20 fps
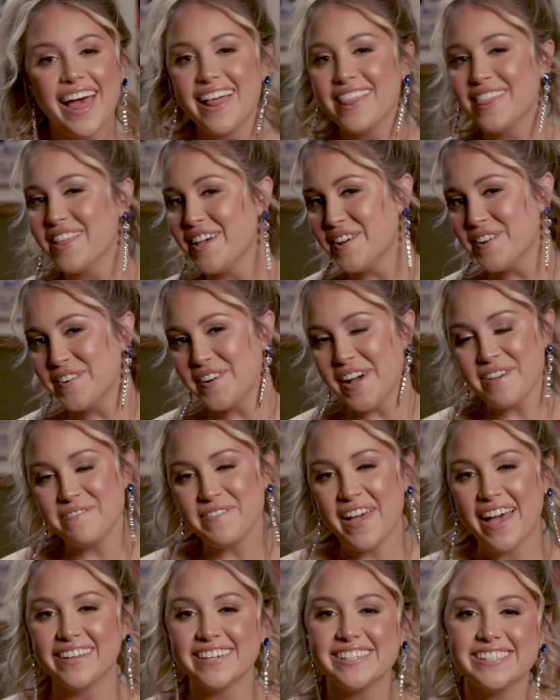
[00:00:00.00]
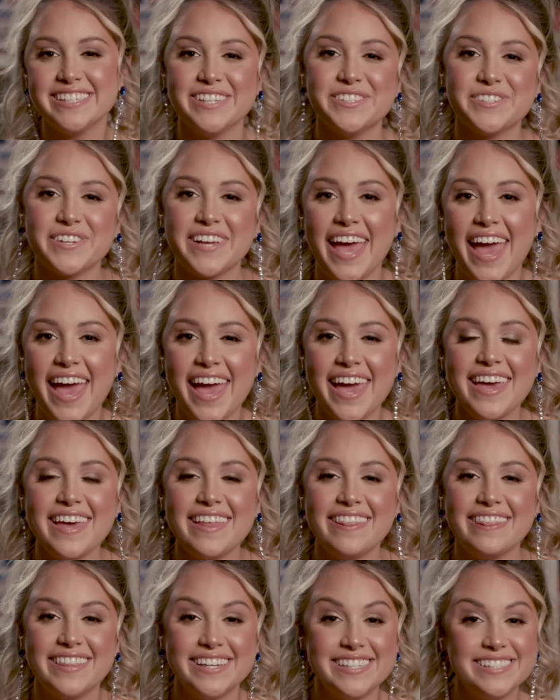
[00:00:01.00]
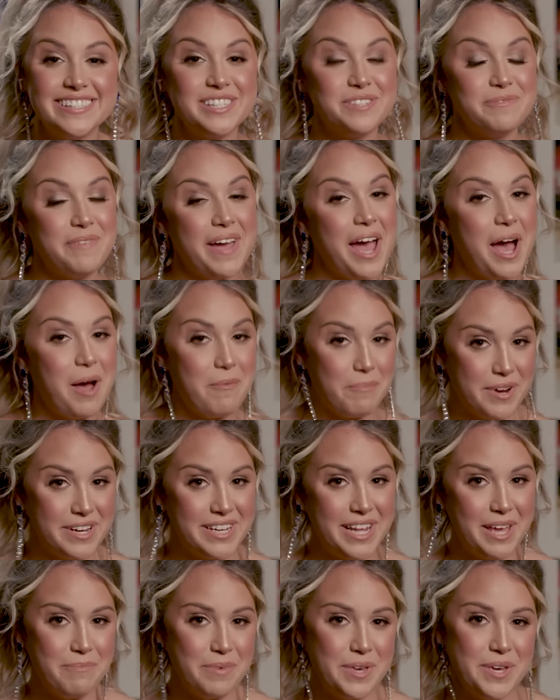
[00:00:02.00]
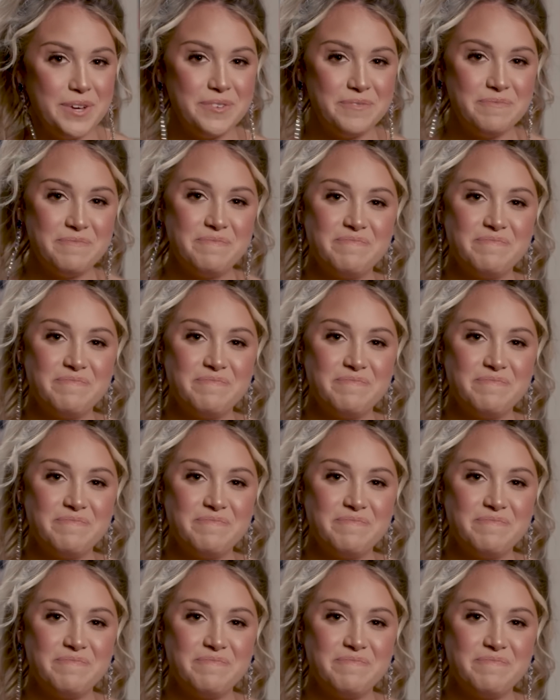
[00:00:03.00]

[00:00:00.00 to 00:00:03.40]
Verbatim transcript: Hello, I'm Alexandra Kay, and this is my Opry debut.